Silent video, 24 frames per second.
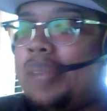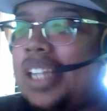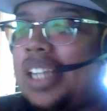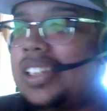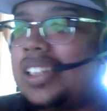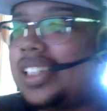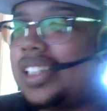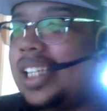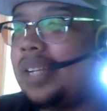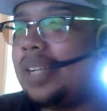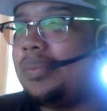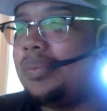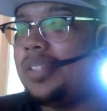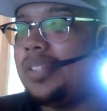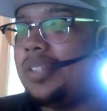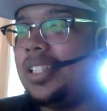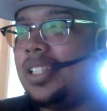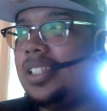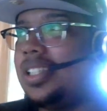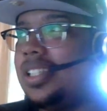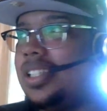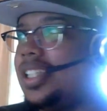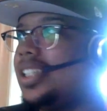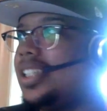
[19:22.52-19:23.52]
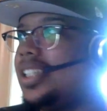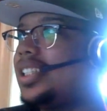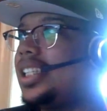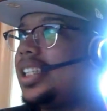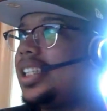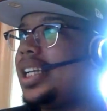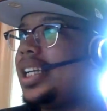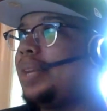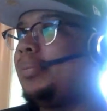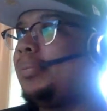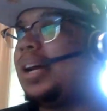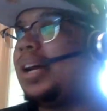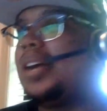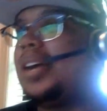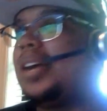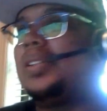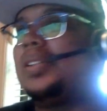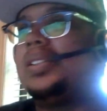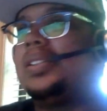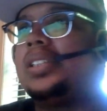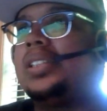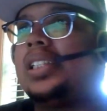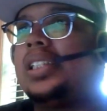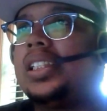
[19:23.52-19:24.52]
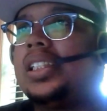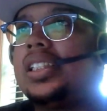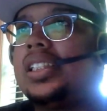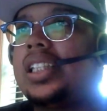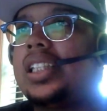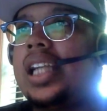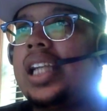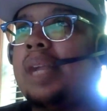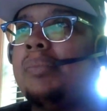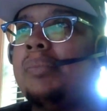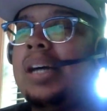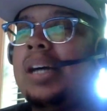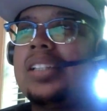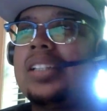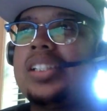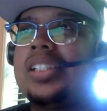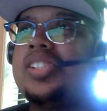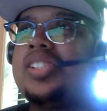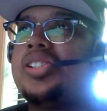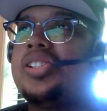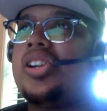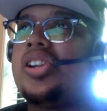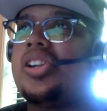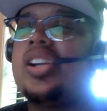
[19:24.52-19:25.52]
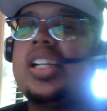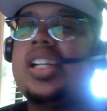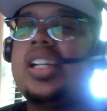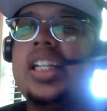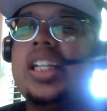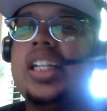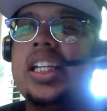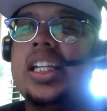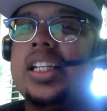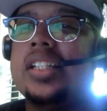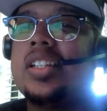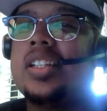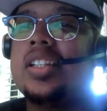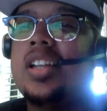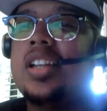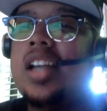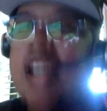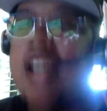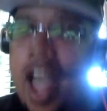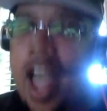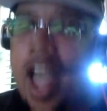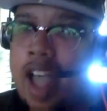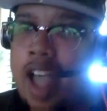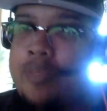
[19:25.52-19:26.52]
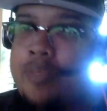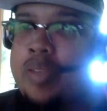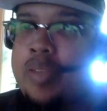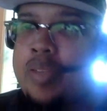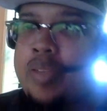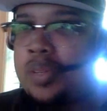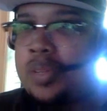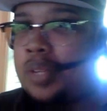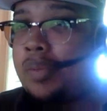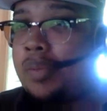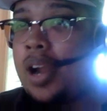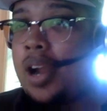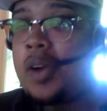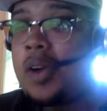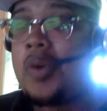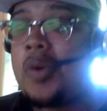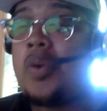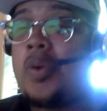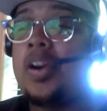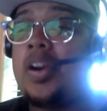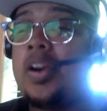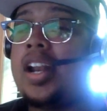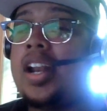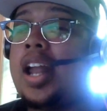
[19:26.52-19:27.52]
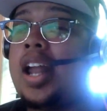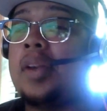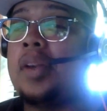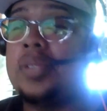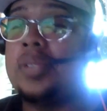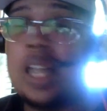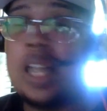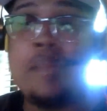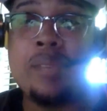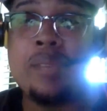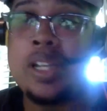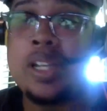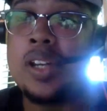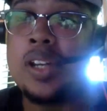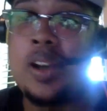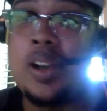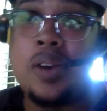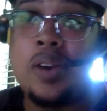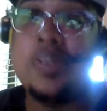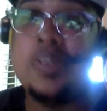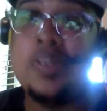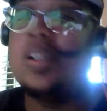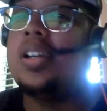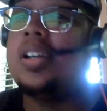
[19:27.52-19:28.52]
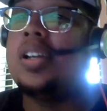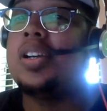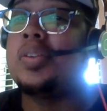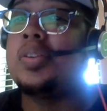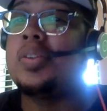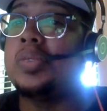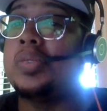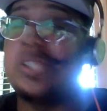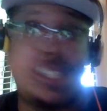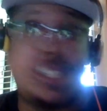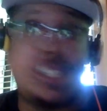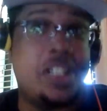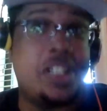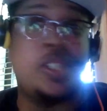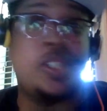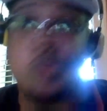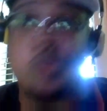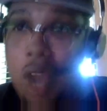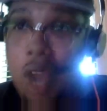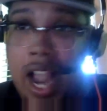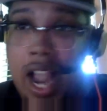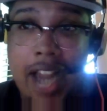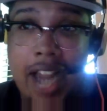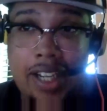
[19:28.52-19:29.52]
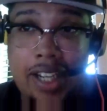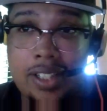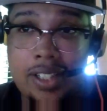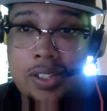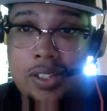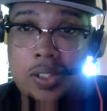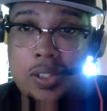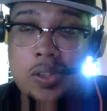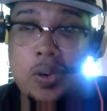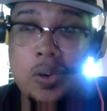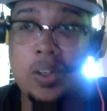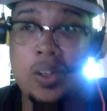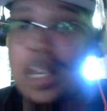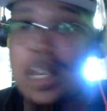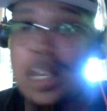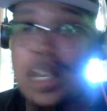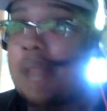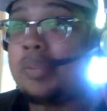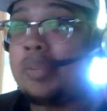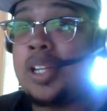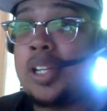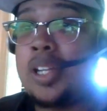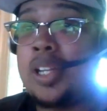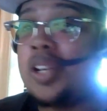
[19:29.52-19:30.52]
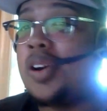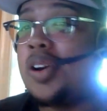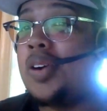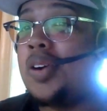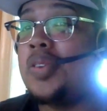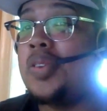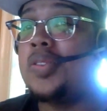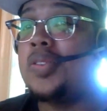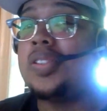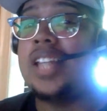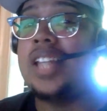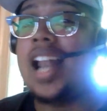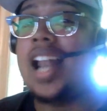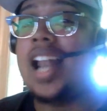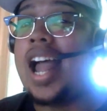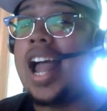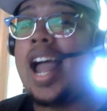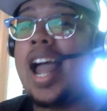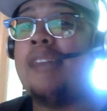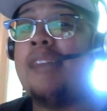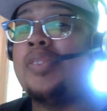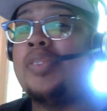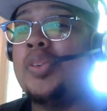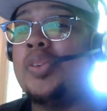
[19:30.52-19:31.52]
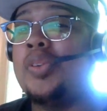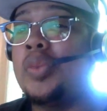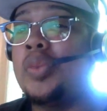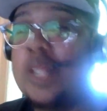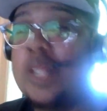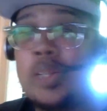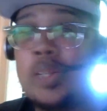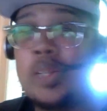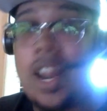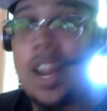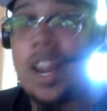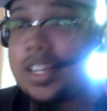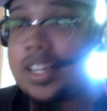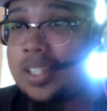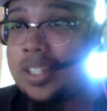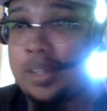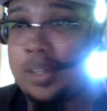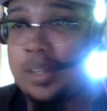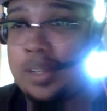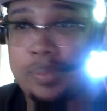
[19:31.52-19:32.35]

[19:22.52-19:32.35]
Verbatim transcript: thing, the, the good thing about the good thing about this journey is I have people in my corner that'll let me know when shit is whack, or let me know that I have to rewrite something.